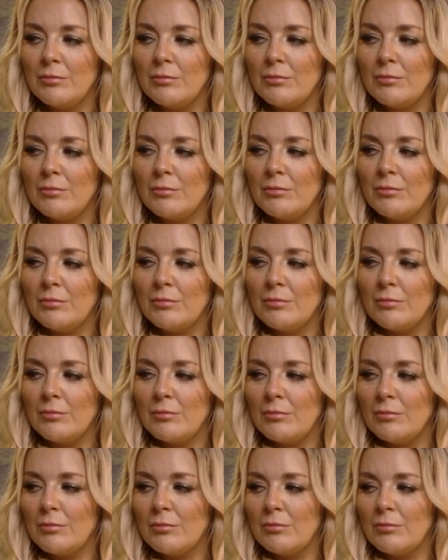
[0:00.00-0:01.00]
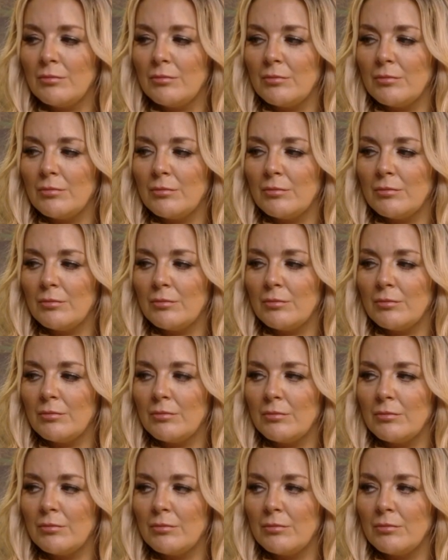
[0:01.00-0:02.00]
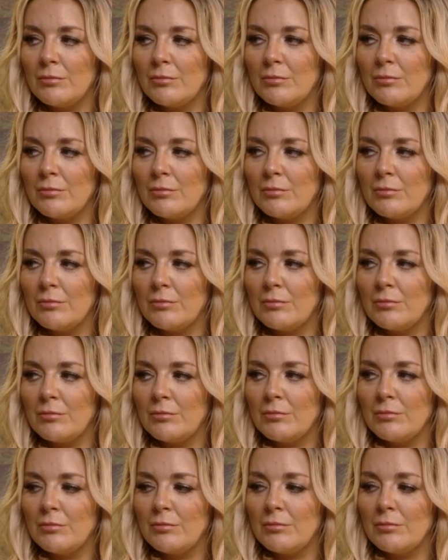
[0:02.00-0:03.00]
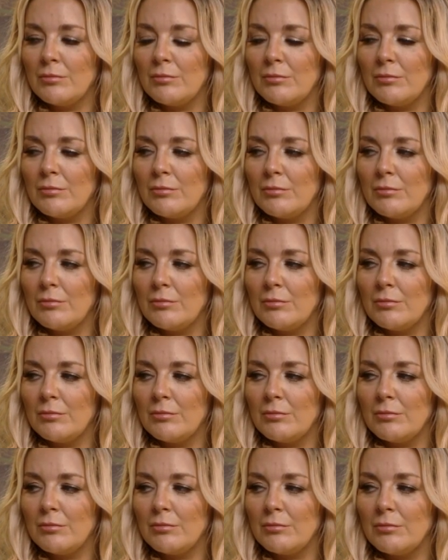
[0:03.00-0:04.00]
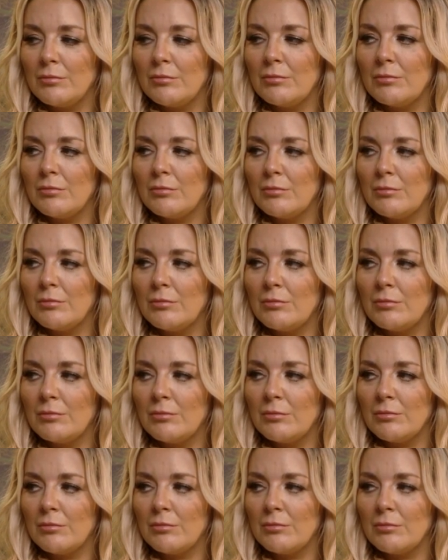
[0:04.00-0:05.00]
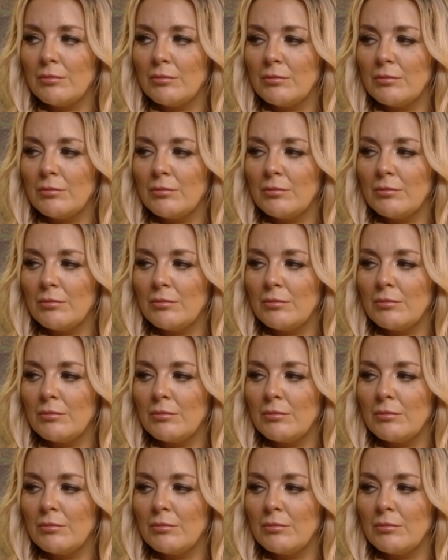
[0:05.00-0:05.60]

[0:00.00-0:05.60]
No words are spoken by the person on screen.